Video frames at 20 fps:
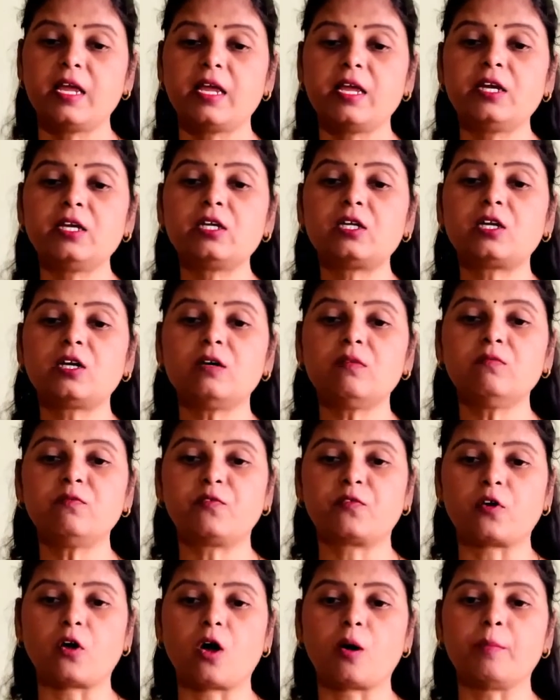income
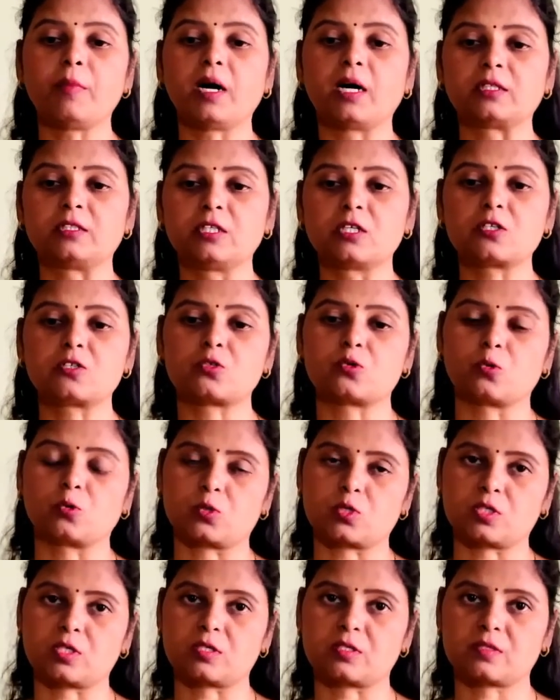from other
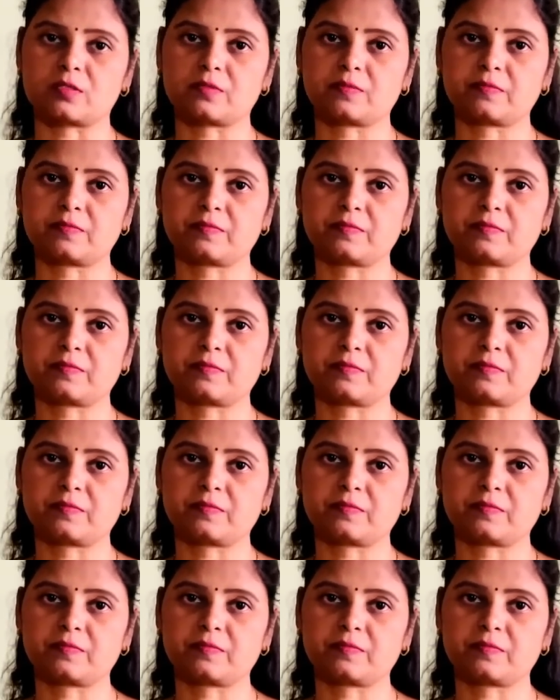sources.